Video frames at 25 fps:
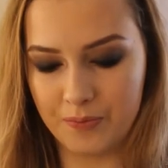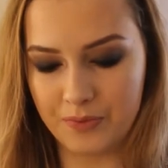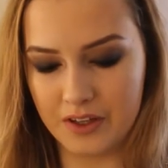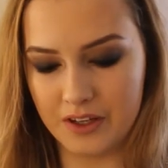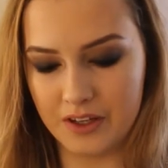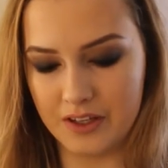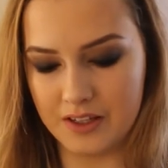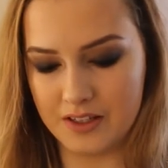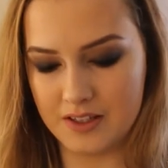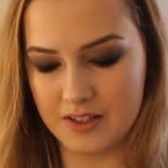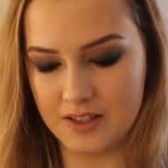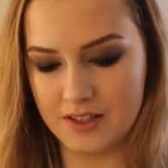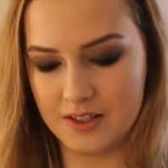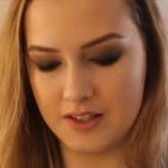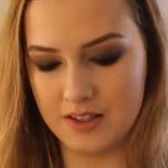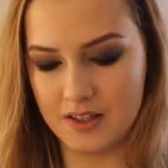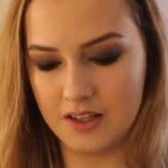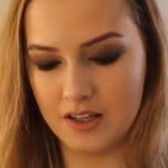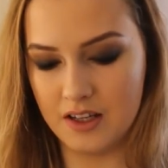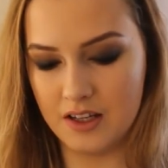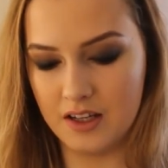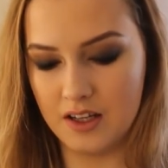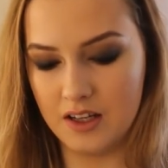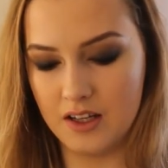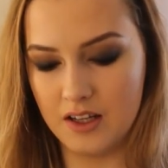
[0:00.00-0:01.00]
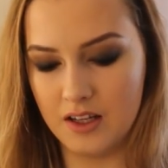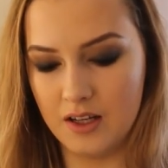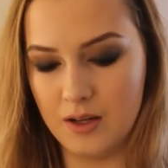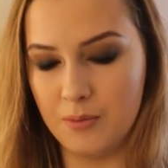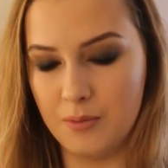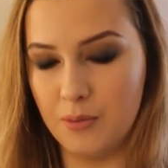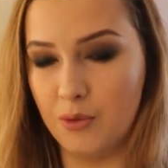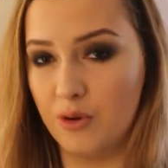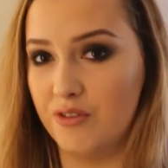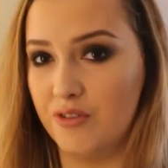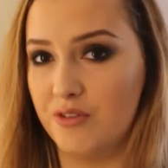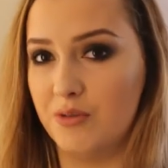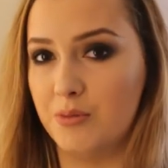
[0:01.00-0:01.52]
It's
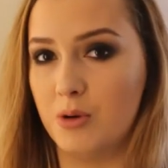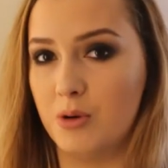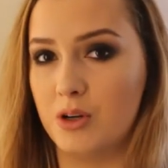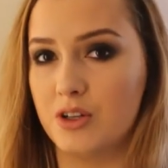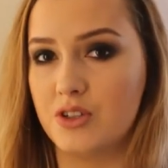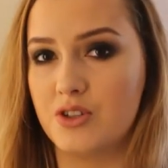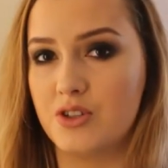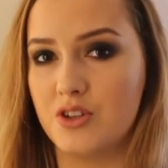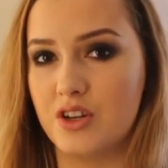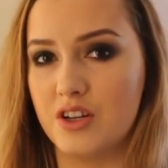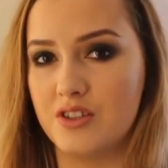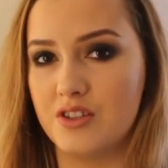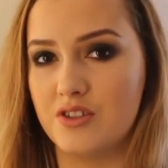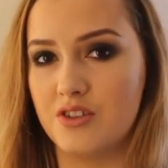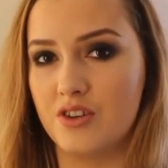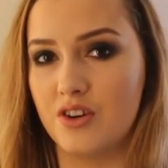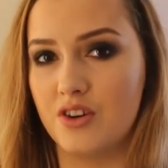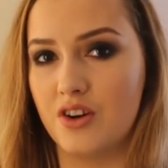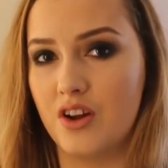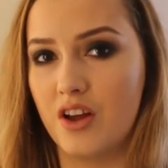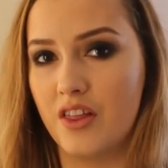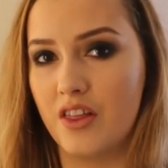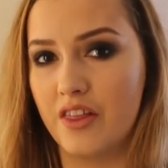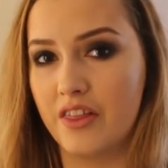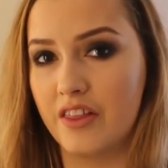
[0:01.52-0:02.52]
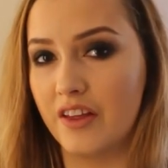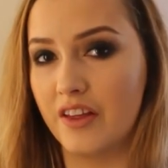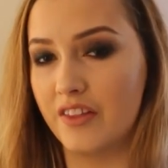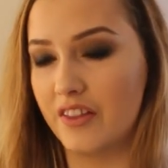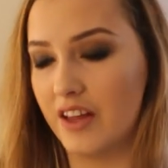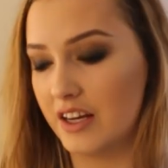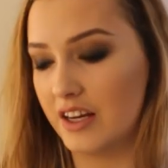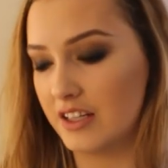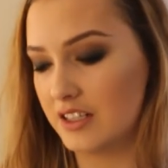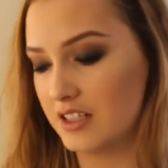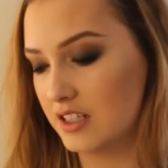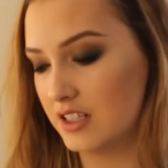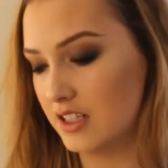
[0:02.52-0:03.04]
more of a moisturiser than
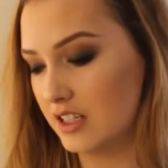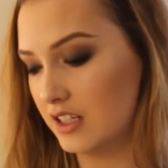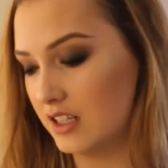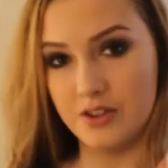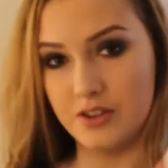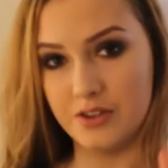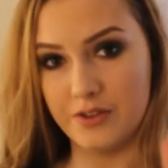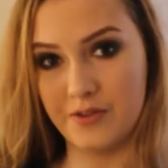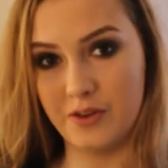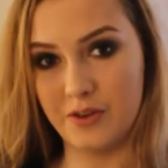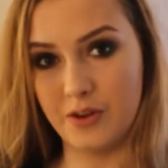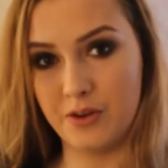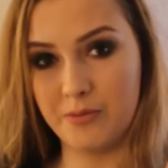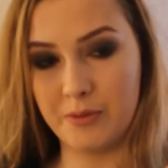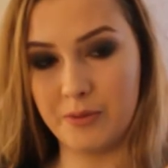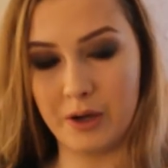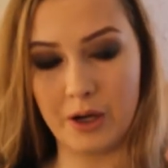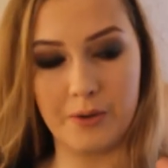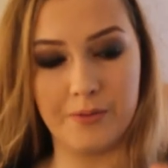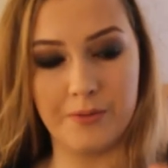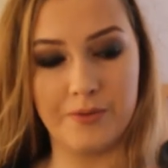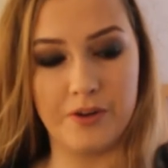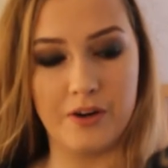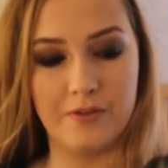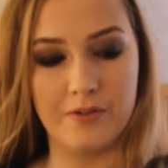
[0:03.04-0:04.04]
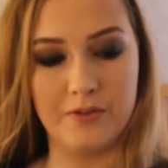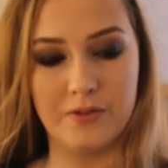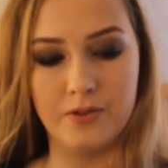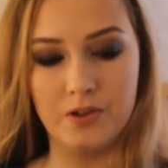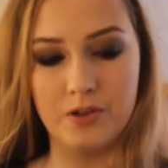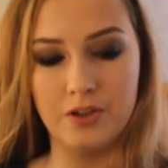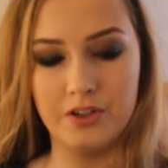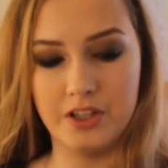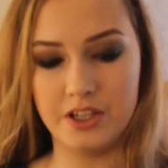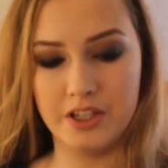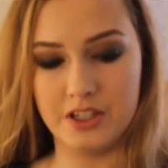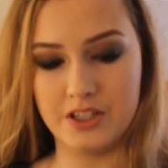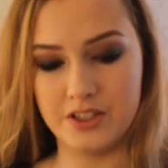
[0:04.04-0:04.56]
that. There's a few Makeup Forever
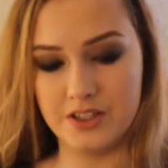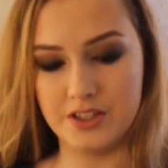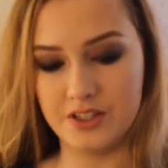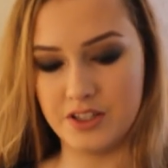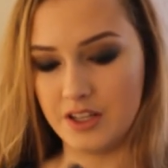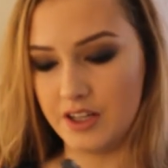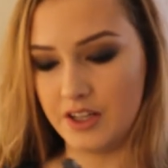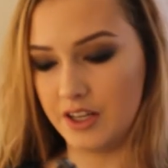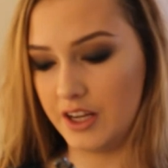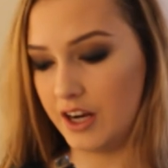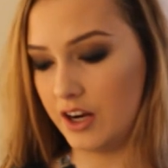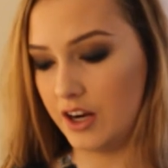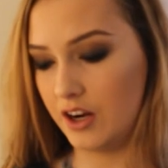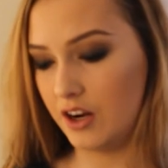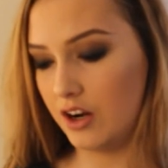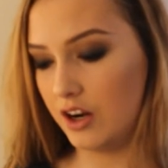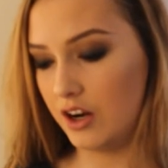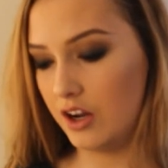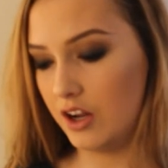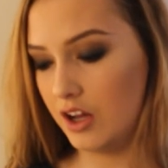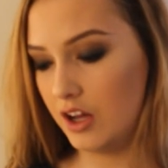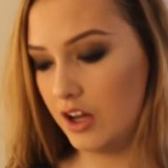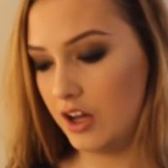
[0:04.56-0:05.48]
foundations in here.